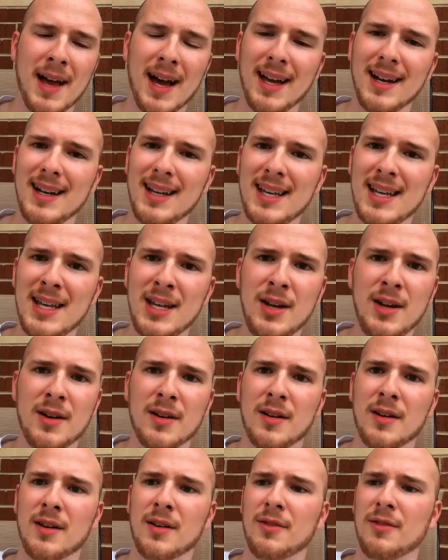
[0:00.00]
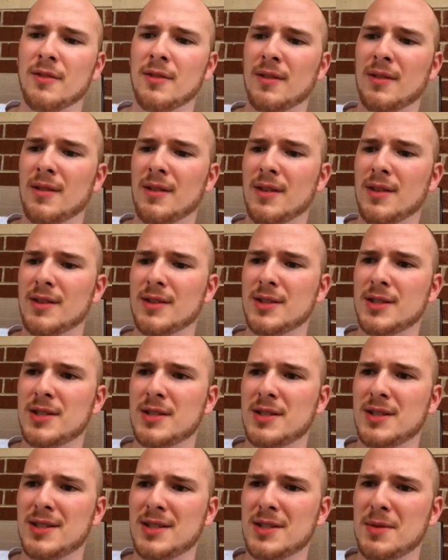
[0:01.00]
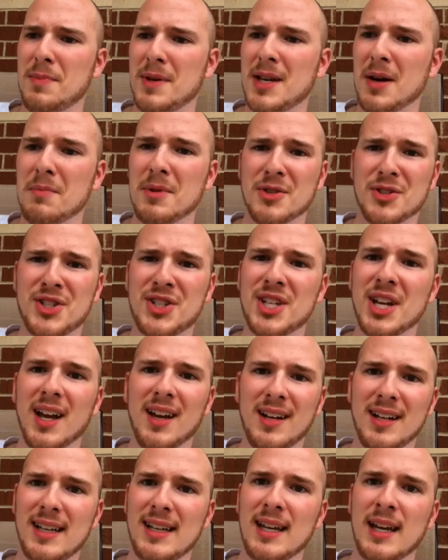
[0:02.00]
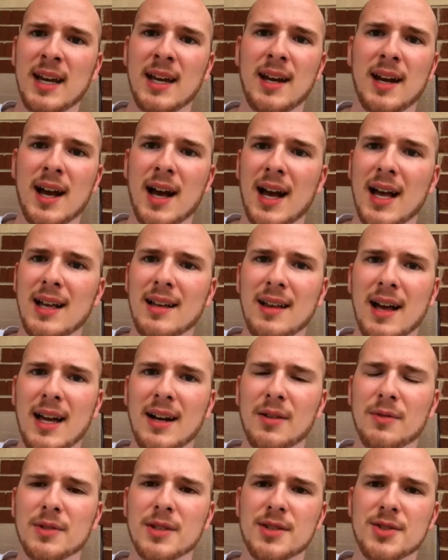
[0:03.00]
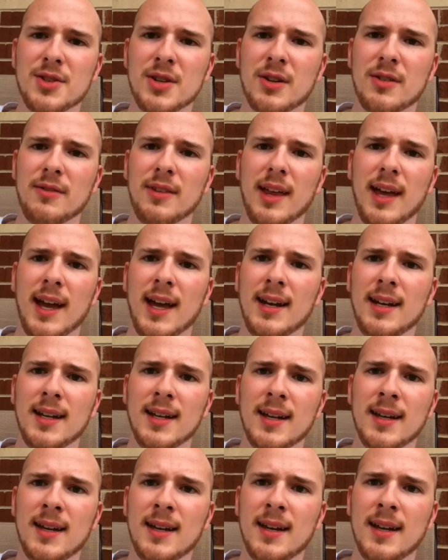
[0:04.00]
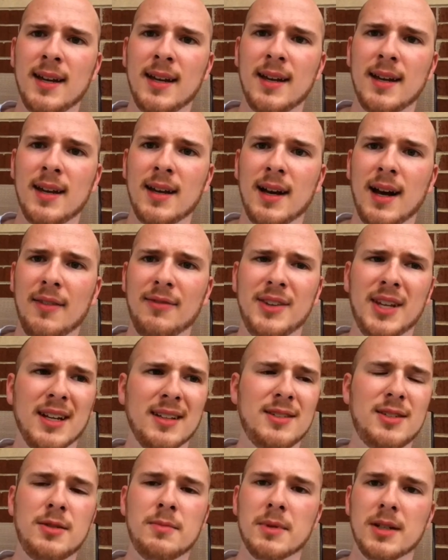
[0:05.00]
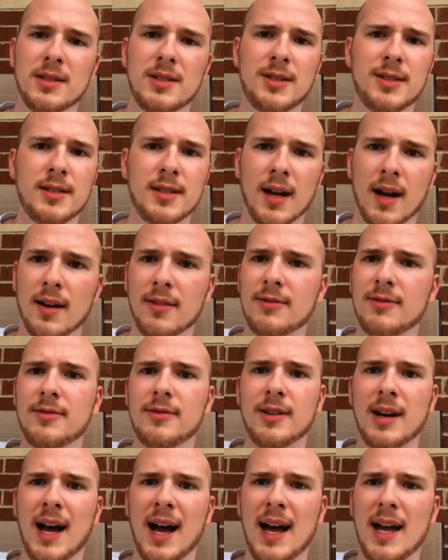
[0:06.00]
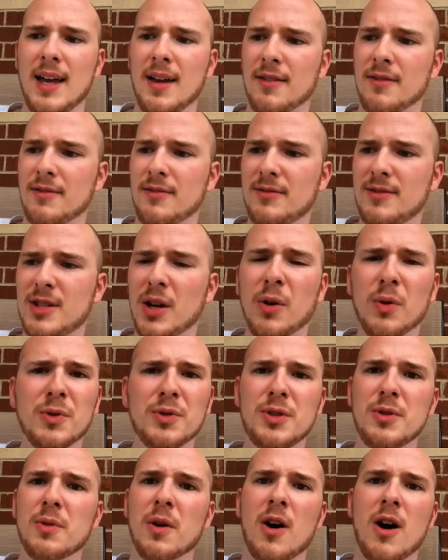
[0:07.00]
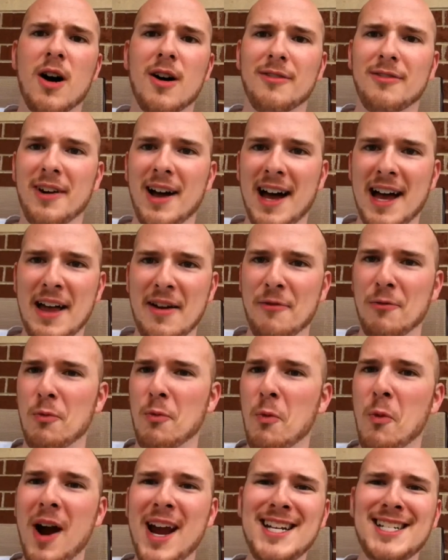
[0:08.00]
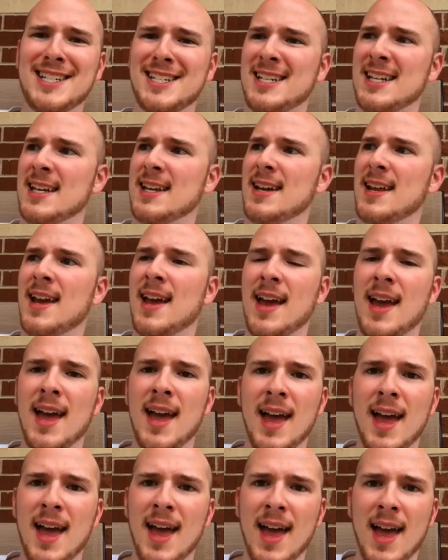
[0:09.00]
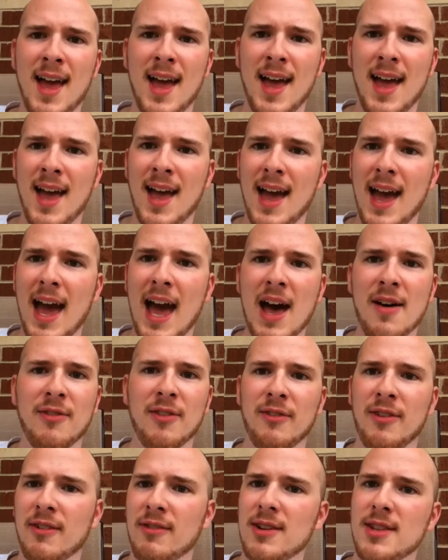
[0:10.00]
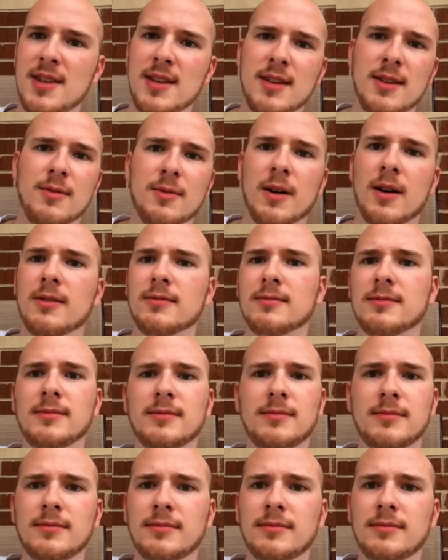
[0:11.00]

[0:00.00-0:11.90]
not here to become your son again. I, I don't deserve that. I've done too much stuff. I have told you off. I have wasted half of everything you own.